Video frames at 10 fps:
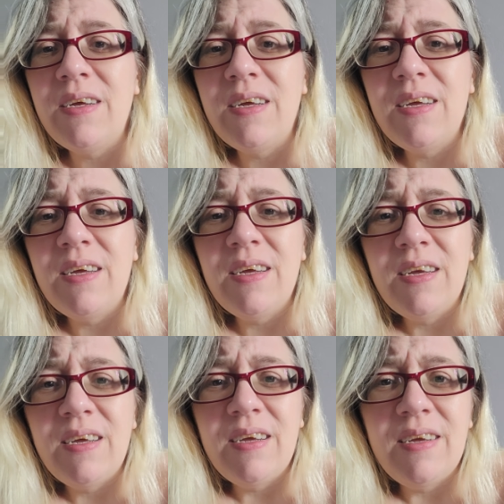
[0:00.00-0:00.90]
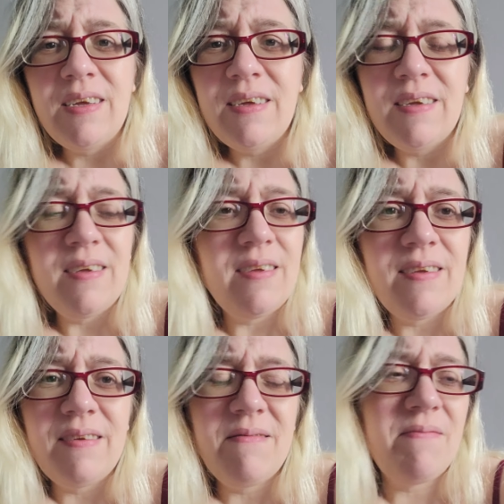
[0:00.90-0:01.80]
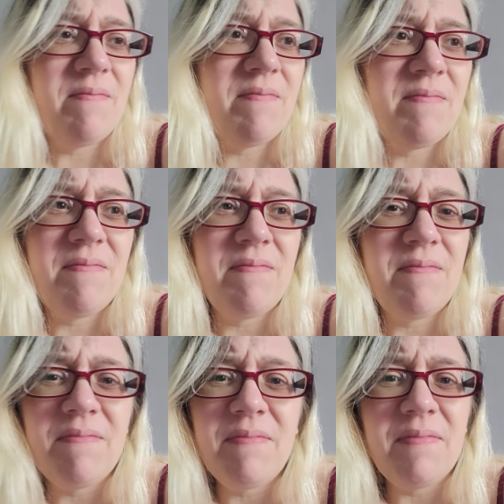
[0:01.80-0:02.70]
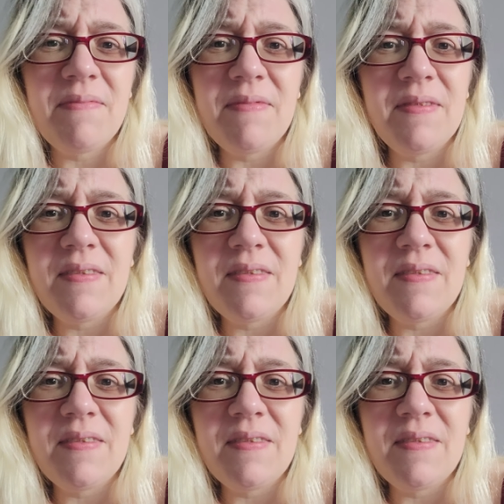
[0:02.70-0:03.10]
Nobody speaks.